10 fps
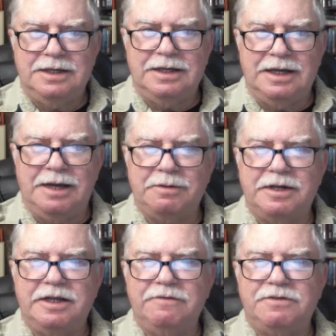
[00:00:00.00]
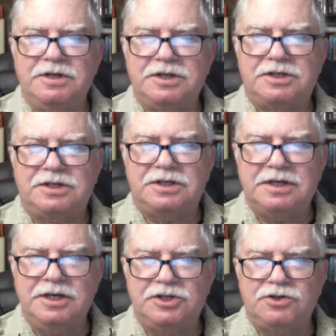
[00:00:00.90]
I'm going to give this
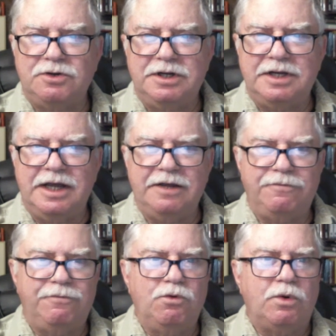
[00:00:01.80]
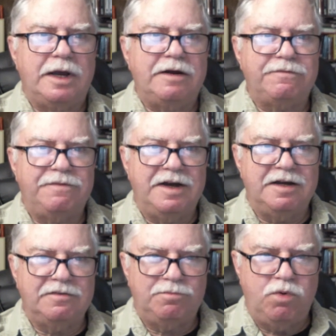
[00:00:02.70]
history a 4 out of
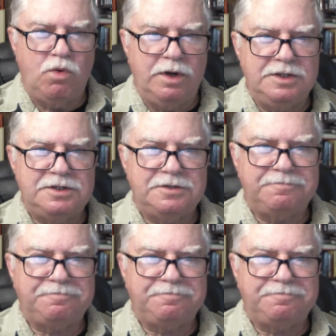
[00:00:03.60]
5 points.